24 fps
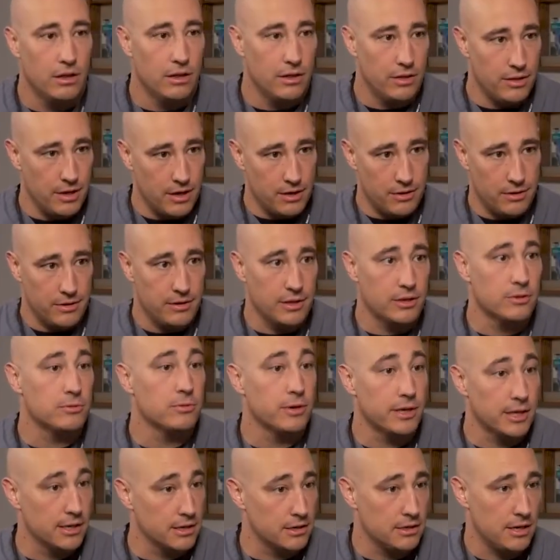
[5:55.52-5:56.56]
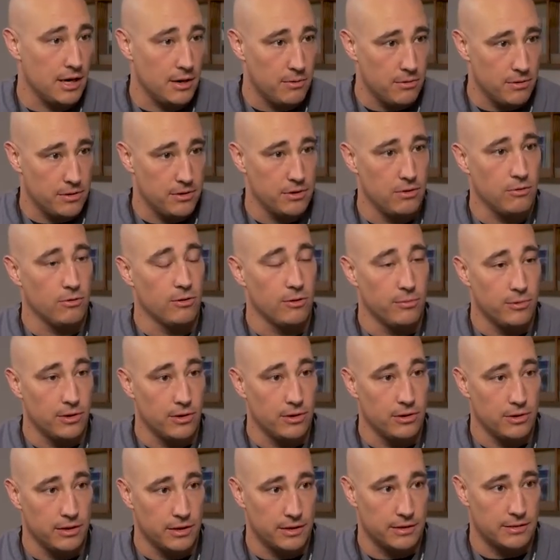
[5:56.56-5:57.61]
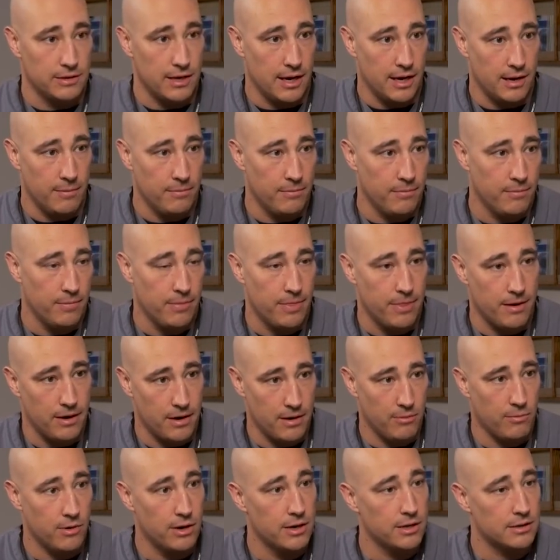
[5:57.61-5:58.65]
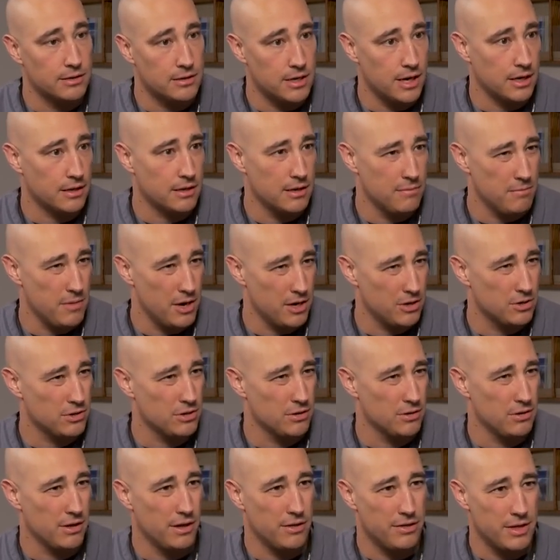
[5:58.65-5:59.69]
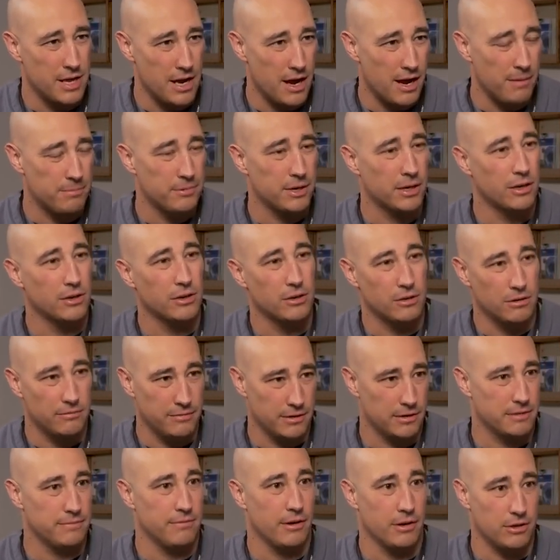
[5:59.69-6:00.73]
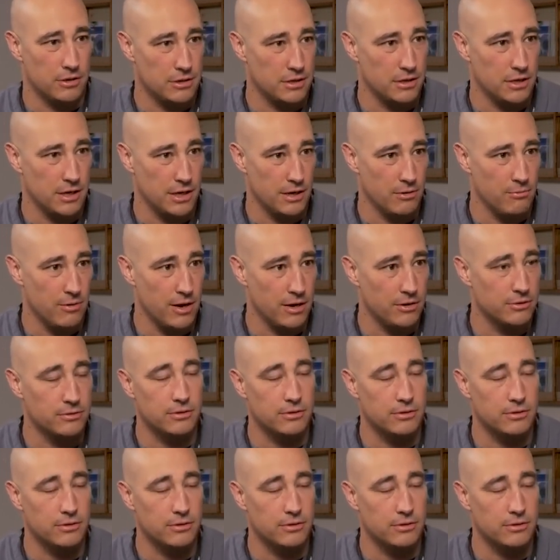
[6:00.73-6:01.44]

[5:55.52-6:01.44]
The other things we're going to check with an orbital exam, I want to check to make sure that the optic nerve is functioning well.